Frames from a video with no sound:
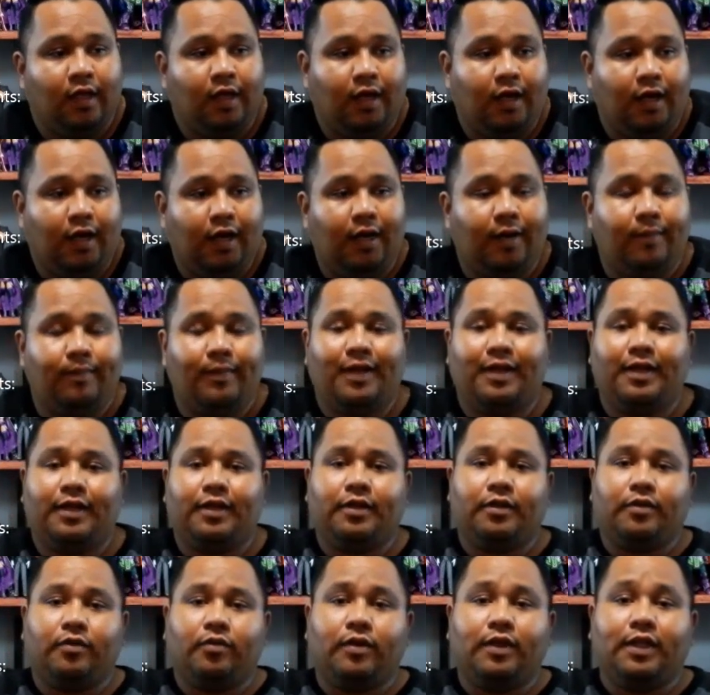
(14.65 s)
I
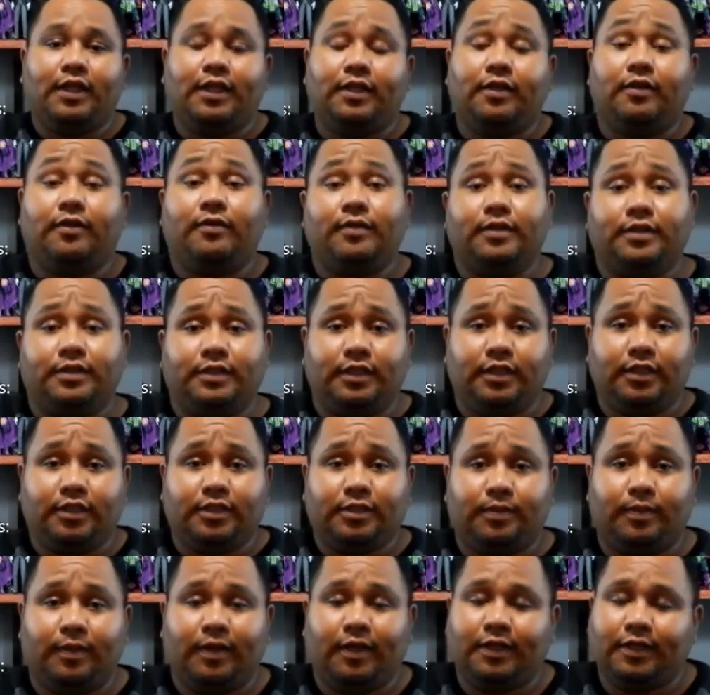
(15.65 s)
didn't really know what to
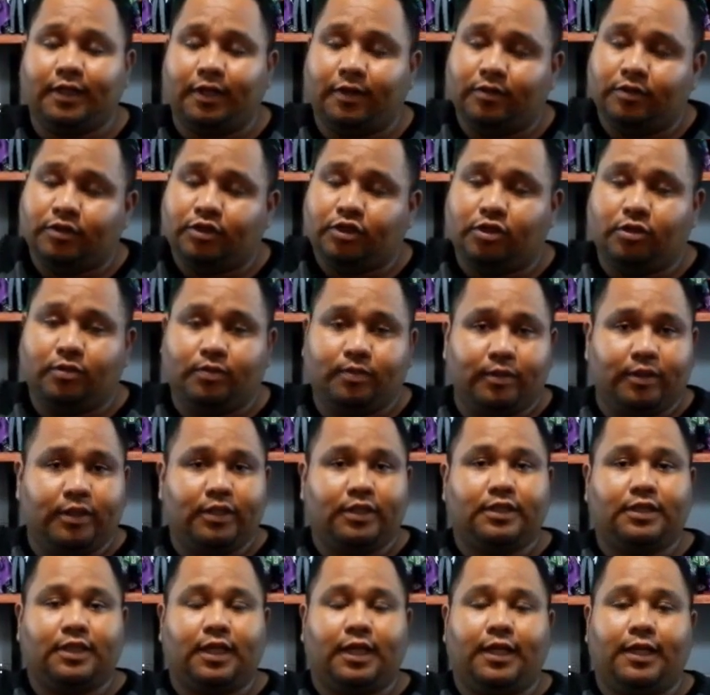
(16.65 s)
expect. I was super
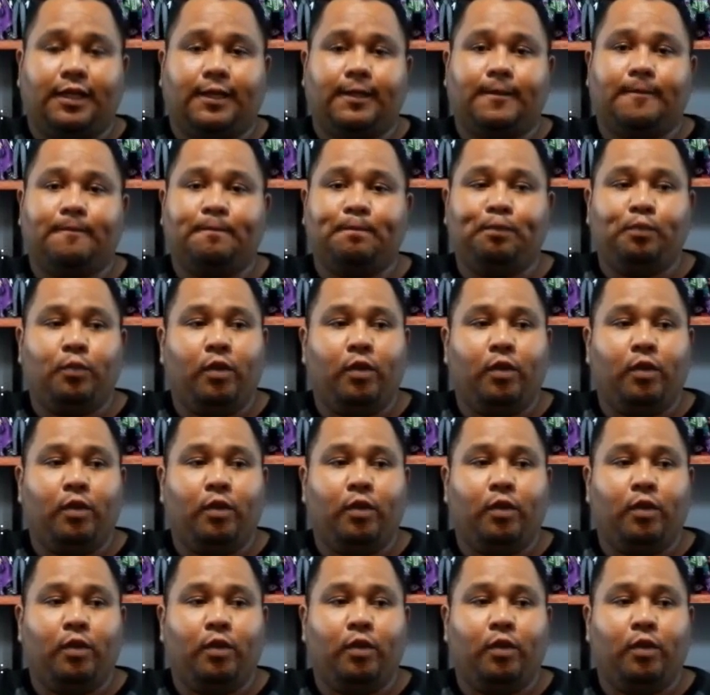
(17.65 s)
excited.